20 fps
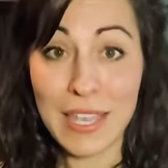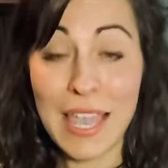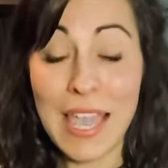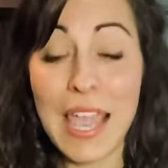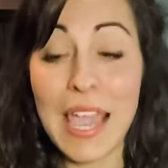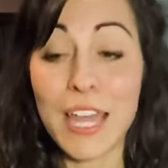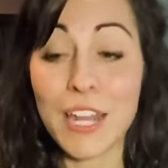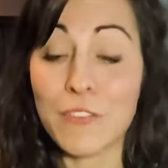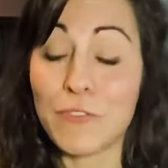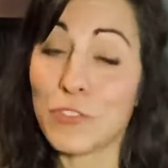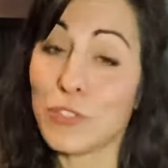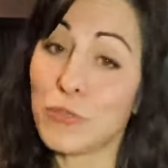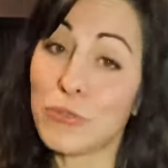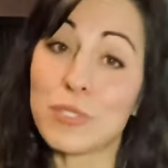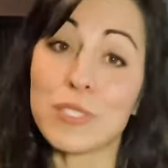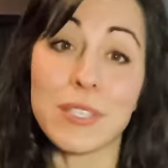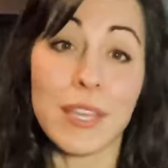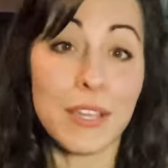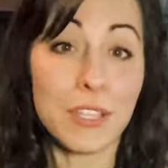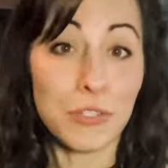And if you
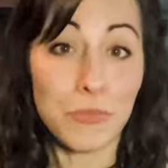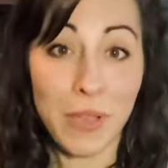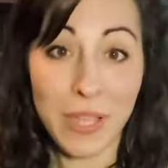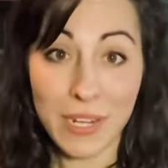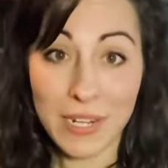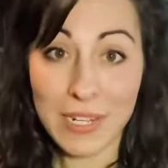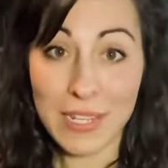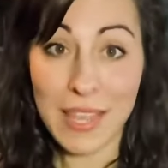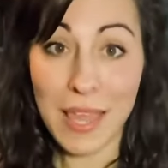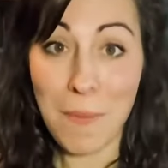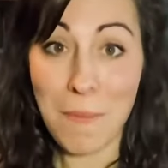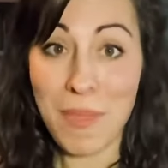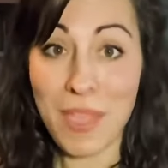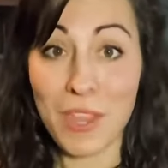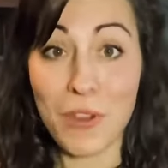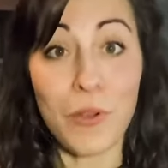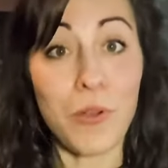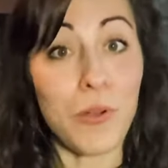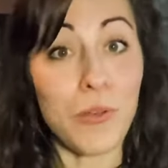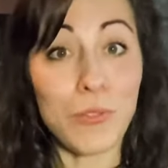slice right into that meat,
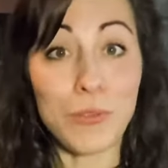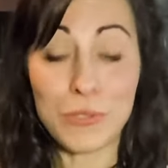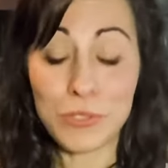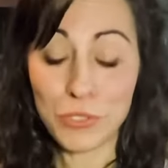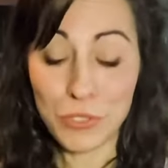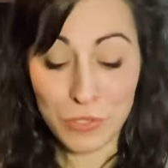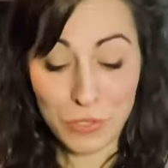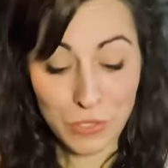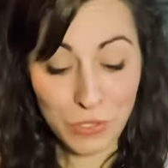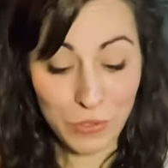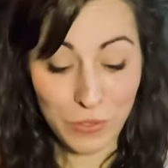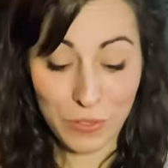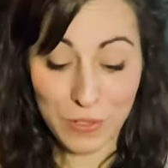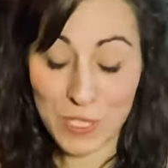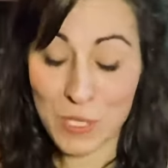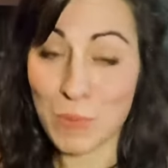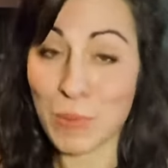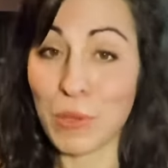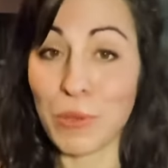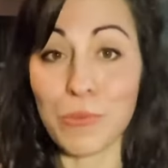all those juices are gonna
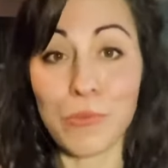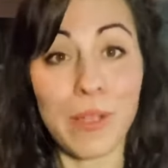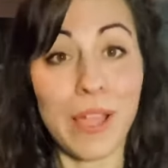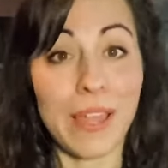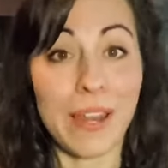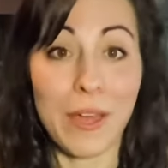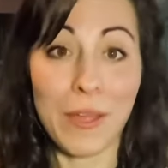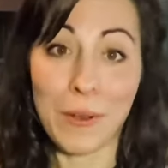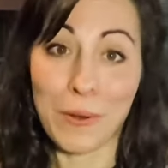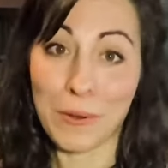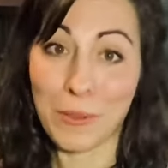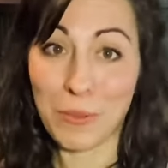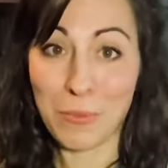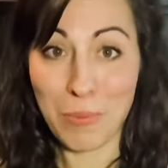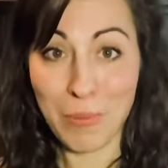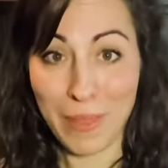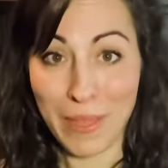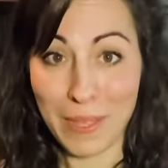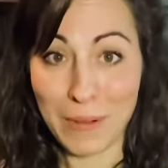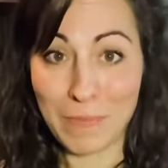spill right out onto the
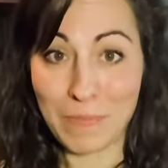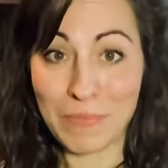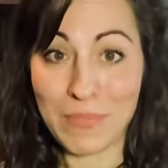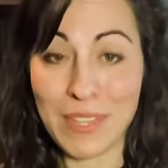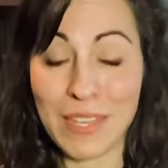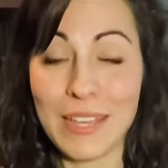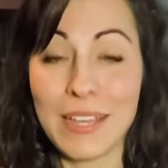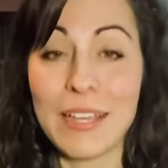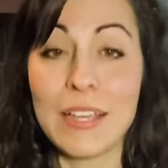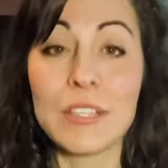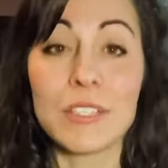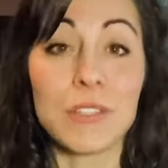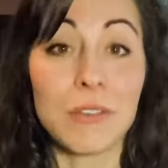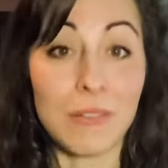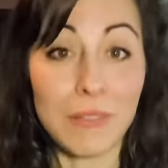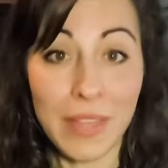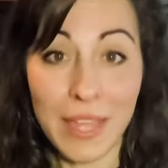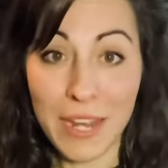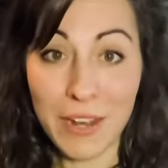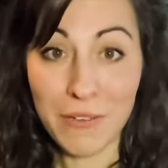plate. So
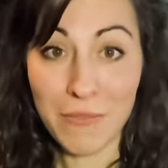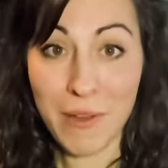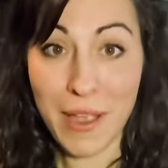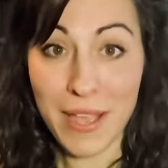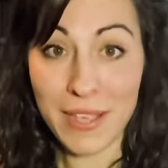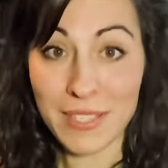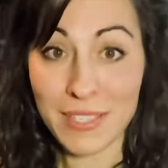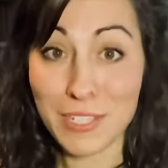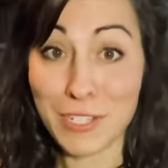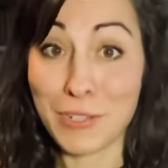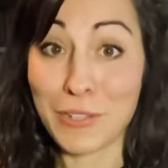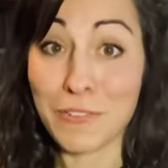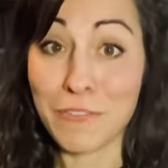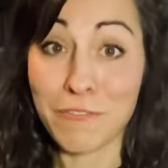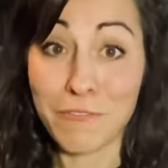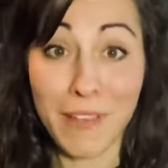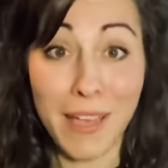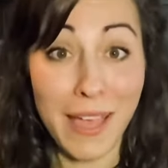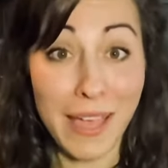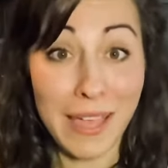let it rest a good
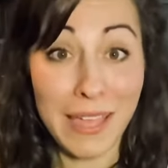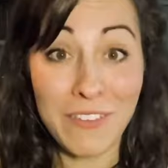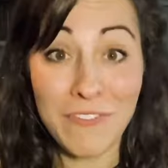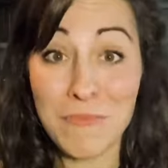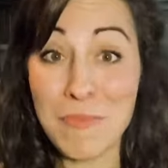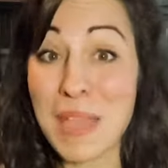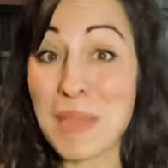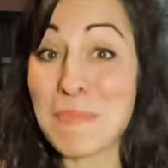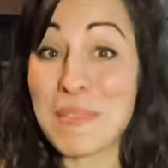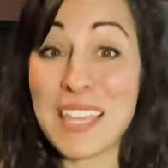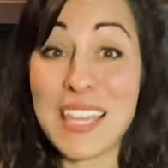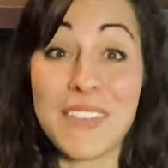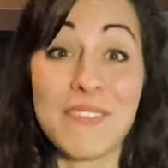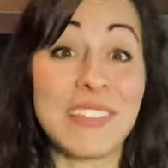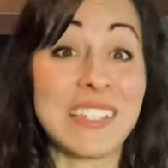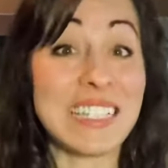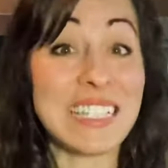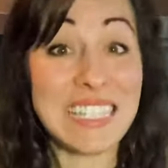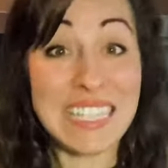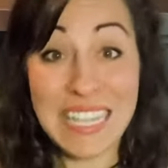5, maybe even
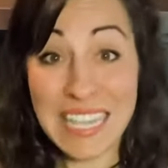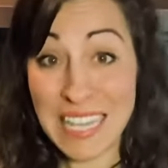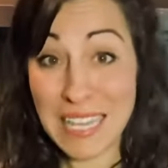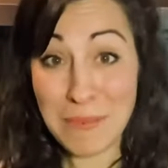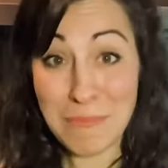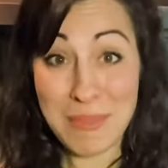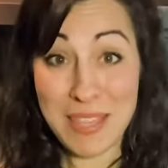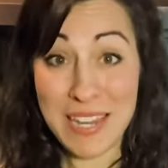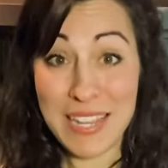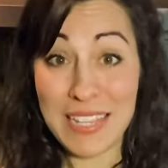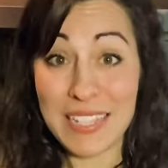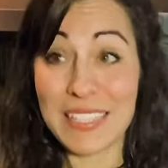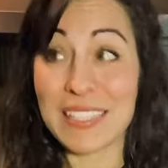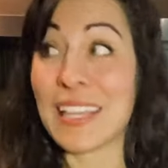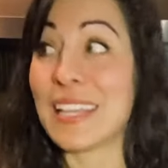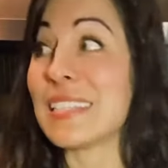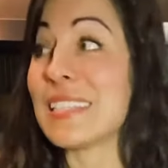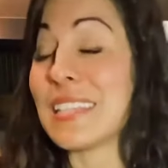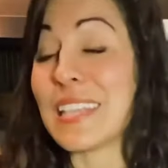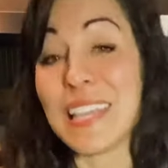10 minutes,
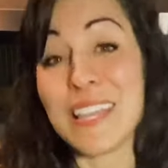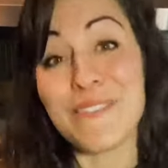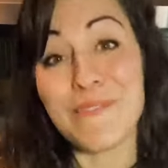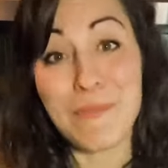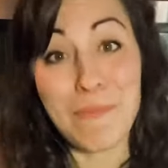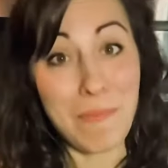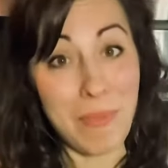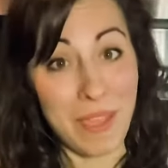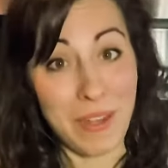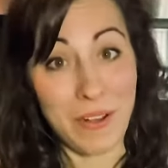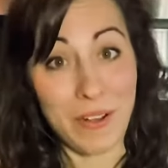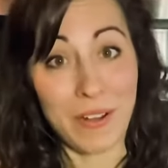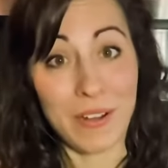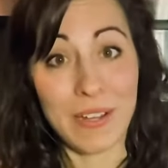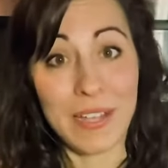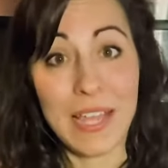that's even better.